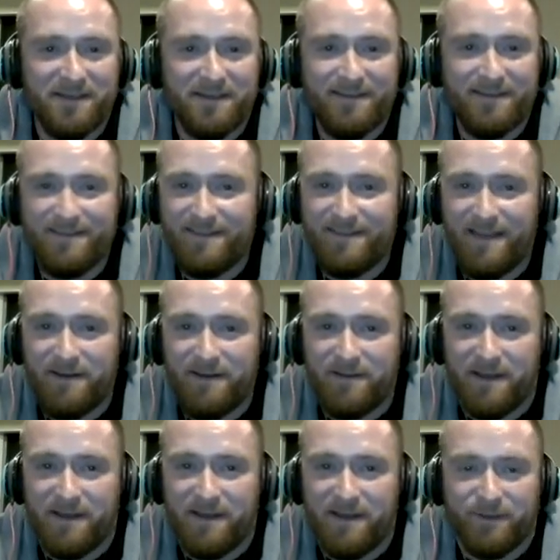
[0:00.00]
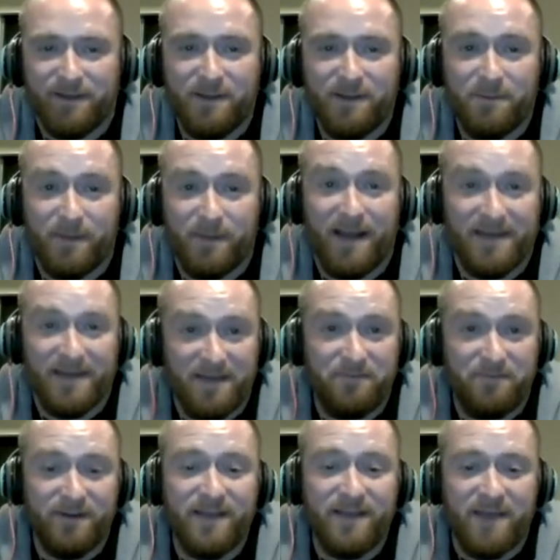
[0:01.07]
I don't have one, but I
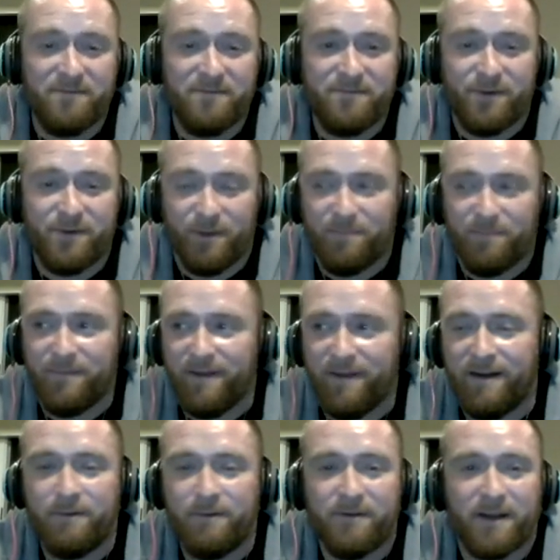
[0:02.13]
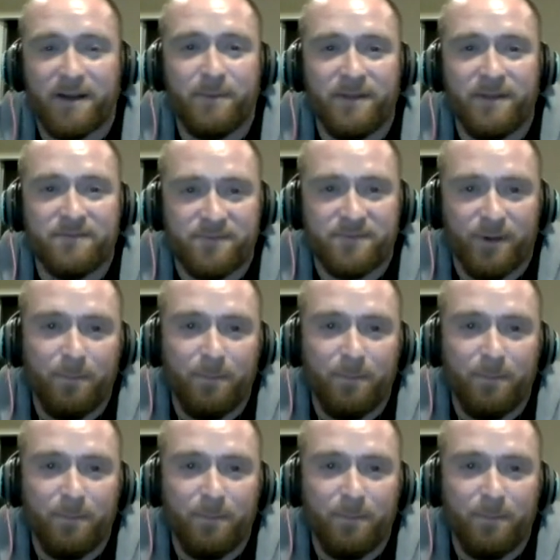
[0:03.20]
definitely have a farm, and I would recommend the farm.